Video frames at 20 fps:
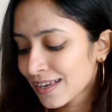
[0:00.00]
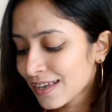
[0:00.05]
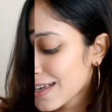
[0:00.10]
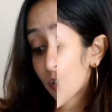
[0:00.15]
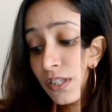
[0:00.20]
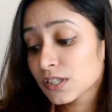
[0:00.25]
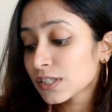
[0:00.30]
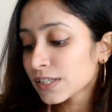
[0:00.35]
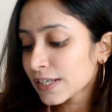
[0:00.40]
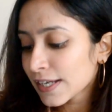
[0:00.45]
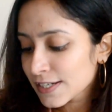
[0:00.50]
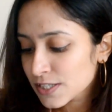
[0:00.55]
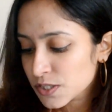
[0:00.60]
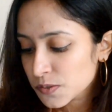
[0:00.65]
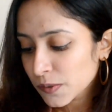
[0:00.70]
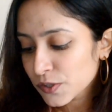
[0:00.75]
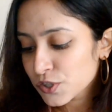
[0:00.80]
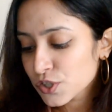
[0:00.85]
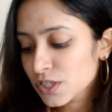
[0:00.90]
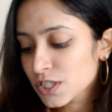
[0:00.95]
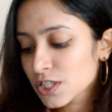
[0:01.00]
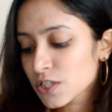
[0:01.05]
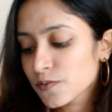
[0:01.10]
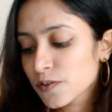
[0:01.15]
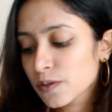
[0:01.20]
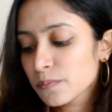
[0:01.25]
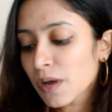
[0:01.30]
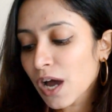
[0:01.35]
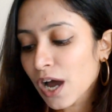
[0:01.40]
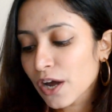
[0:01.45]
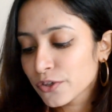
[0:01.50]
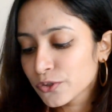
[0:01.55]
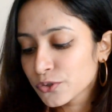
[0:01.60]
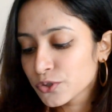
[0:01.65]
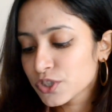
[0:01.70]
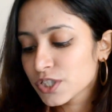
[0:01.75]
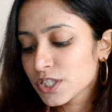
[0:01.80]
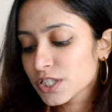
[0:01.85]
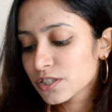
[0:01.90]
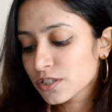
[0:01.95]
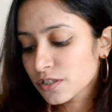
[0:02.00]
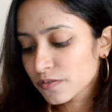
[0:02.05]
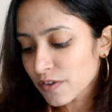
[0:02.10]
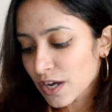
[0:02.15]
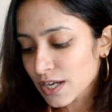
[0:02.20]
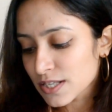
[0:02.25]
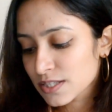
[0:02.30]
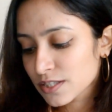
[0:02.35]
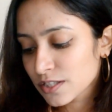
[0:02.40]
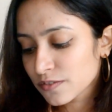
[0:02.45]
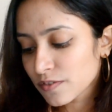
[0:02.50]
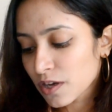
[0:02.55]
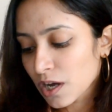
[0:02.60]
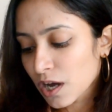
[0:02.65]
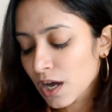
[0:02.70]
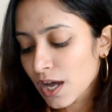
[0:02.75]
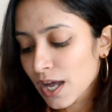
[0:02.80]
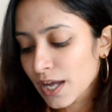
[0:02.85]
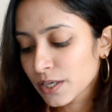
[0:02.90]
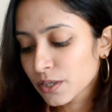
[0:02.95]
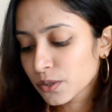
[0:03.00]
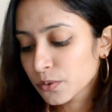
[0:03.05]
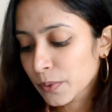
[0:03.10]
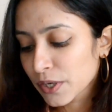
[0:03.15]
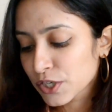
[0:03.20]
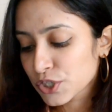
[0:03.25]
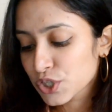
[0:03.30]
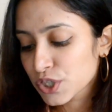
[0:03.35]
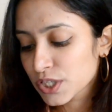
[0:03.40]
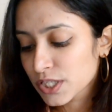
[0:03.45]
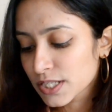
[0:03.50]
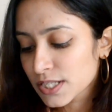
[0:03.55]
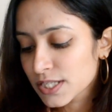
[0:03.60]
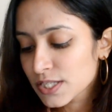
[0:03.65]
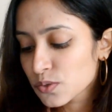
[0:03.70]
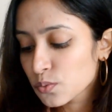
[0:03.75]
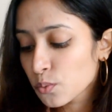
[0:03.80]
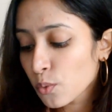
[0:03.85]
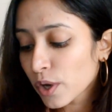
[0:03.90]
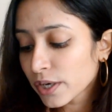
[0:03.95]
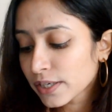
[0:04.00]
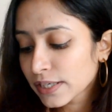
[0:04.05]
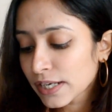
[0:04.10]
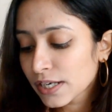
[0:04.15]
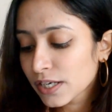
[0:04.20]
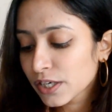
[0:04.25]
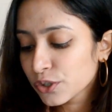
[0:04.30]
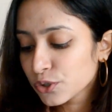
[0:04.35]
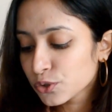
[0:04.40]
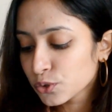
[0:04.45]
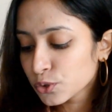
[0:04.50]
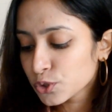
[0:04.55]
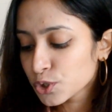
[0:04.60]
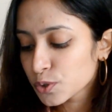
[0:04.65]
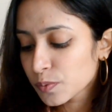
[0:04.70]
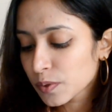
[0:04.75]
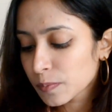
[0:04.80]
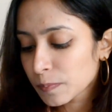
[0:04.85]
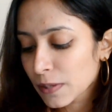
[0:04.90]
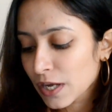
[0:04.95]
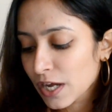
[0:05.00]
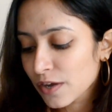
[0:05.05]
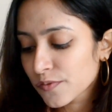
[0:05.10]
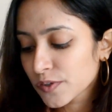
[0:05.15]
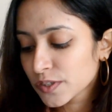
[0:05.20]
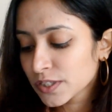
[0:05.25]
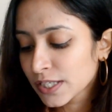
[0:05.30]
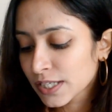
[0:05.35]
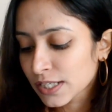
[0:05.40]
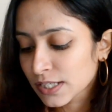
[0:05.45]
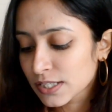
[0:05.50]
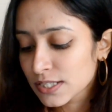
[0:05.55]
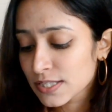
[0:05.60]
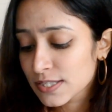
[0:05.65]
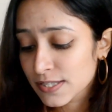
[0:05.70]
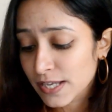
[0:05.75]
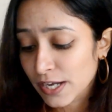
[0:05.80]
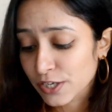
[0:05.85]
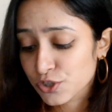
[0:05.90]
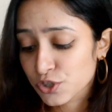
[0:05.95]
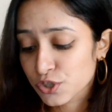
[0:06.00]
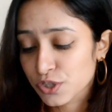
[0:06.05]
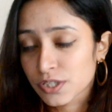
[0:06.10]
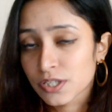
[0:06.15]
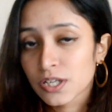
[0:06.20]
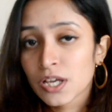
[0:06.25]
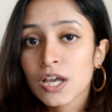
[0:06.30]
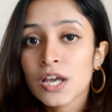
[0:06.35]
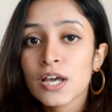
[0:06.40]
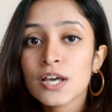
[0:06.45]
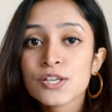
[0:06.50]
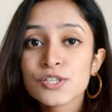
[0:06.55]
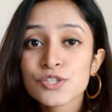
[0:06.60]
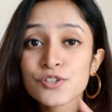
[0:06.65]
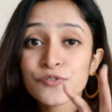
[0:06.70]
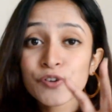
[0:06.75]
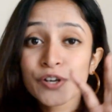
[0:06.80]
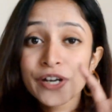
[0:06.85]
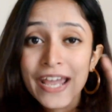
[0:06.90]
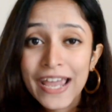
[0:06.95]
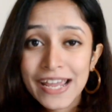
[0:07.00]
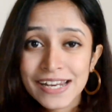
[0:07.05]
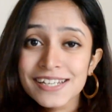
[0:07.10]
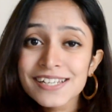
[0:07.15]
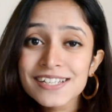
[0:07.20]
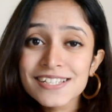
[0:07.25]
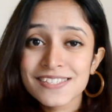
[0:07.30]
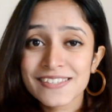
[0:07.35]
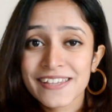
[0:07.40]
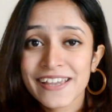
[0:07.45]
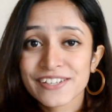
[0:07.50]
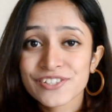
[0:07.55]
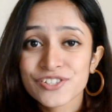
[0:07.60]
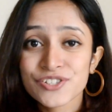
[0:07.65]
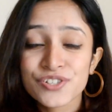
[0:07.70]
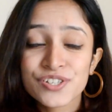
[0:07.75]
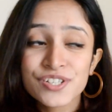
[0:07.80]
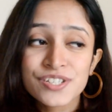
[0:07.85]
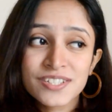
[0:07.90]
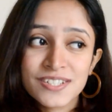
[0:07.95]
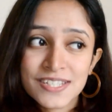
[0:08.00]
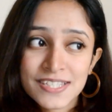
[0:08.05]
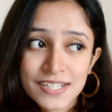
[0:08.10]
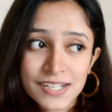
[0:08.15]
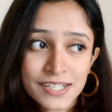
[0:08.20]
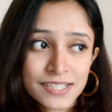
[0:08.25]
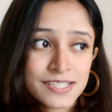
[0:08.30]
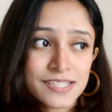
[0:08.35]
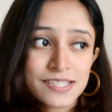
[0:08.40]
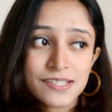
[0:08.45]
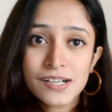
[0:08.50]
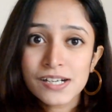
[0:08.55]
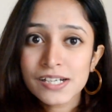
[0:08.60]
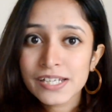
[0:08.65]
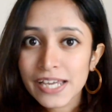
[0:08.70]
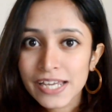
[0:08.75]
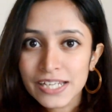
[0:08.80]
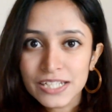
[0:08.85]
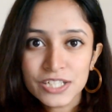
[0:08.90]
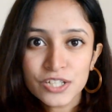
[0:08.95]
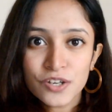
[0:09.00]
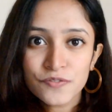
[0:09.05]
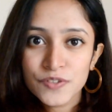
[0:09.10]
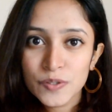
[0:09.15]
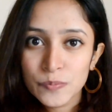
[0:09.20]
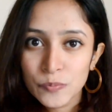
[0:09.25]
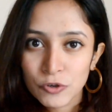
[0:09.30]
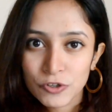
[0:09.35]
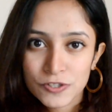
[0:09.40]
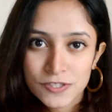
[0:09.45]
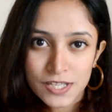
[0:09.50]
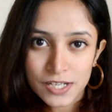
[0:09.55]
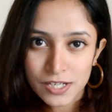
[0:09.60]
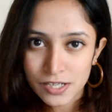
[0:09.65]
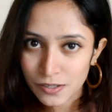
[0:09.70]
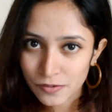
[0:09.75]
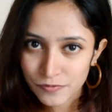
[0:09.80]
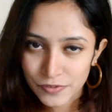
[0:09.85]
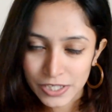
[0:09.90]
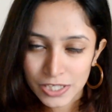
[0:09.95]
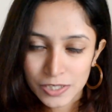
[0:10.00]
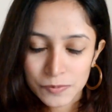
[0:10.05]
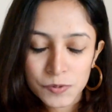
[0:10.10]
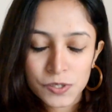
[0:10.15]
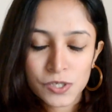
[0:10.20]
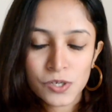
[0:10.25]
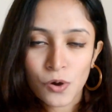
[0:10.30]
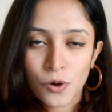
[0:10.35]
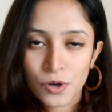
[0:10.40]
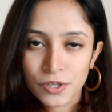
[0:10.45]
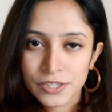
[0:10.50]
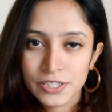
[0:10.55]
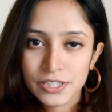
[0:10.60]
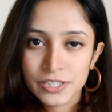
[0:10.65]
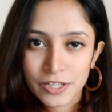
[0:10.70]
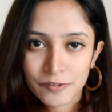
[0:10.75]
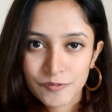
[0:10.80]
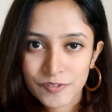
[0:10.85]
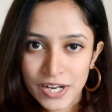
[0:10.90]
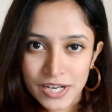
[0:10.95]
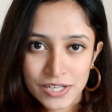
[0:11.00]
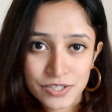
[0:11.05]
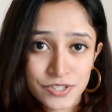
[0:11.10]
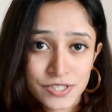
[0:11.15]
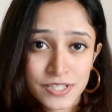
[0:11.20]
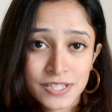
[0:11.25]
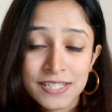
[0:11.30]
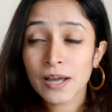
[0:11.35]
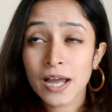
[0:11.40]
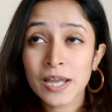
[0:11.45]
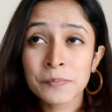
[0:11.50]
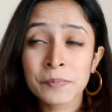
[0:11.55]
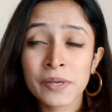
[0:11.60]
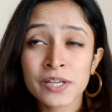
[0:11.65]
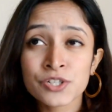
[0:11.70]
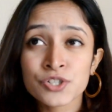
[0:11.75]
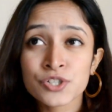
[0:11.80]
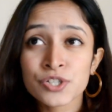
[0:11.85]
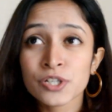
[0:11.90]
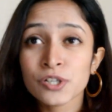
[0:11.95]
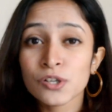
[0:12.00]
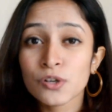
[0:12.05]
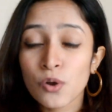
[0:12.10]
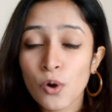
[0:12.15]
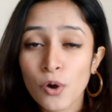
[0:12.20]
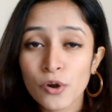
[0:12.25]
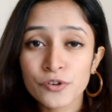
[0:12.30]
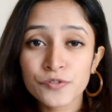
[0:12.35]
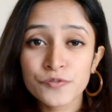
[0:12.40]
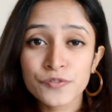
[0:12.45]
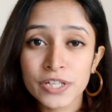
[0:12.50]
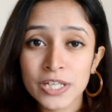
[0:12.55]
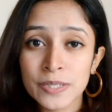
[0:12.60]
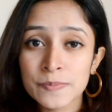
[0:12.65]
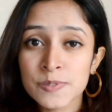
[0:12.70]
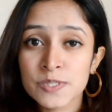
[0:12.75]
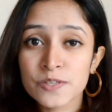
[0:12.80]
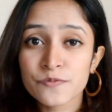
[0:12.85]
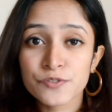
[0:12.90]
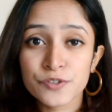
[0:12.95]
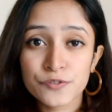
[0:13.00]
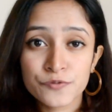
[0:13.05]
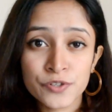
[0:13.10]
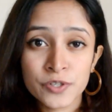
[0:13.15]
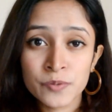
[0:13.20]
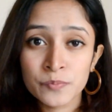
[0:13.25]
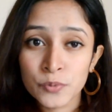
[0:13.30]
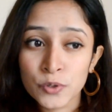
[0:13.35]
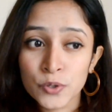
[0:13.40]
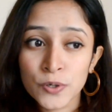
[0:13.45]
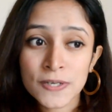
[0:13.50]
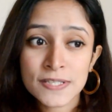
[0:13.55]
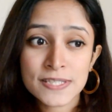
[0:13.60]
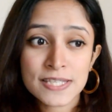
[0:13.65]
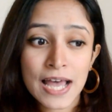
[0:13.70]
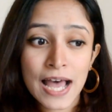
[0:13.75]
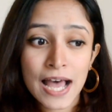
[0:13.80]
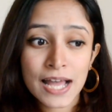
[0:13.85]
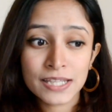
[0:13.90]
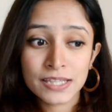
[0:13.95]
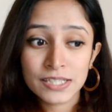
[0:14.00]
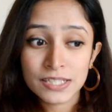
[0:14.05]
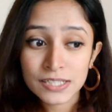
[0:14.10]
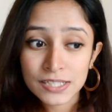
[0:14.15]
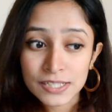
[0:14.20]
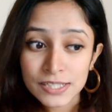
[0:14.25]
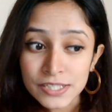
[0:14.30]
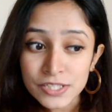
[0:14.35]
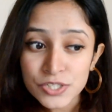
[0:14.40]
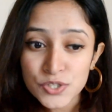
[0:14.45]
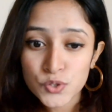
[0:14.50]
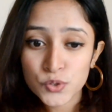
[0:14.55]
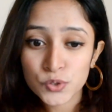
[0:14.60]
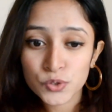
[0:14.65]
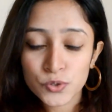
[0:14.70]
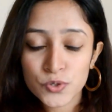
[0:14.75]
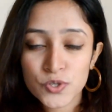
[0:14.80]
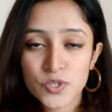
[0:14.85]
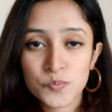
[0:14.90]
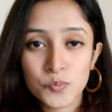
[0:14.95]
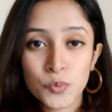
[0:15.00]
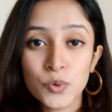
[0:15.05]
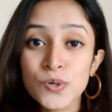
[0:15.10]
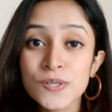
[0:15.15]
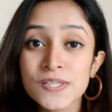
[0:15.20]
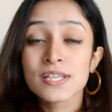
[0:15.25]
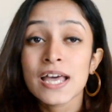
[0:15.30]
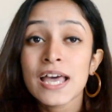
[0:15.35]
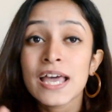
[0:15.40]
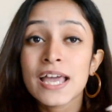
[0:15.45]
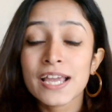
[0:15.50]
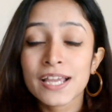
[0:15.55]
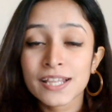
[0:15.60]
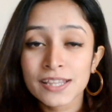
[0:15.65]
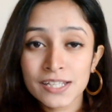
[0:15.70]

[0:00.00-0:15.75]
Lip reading: Our next question is from Arushi Srivastava, and her question is, what can I do to prepare for the English section? So for any section, just consult any of the books that are available on the NIFT entrance. I mention a lot of names of different books and the links to those books in the